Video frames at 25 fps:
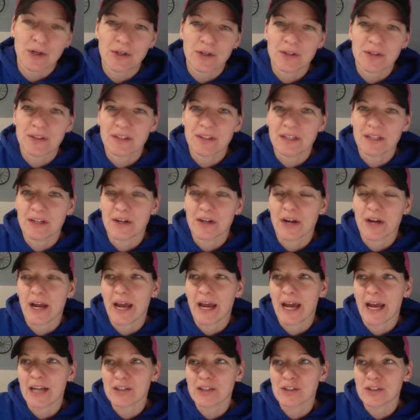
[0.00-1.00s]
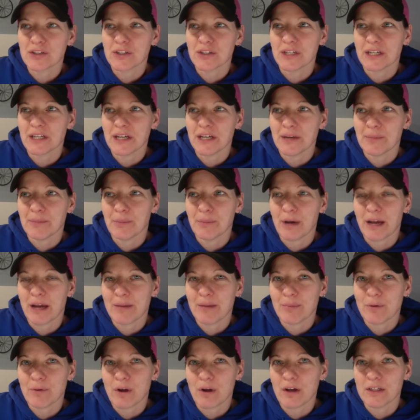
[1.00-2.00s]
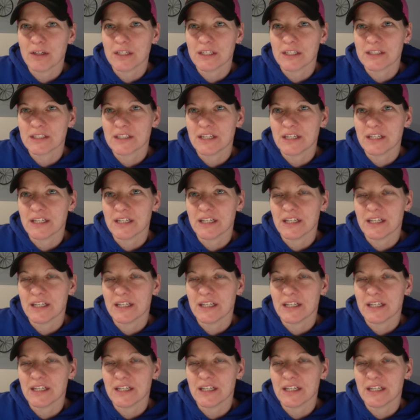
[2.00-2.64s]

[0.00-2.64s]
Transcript: They're actually a byproduct and an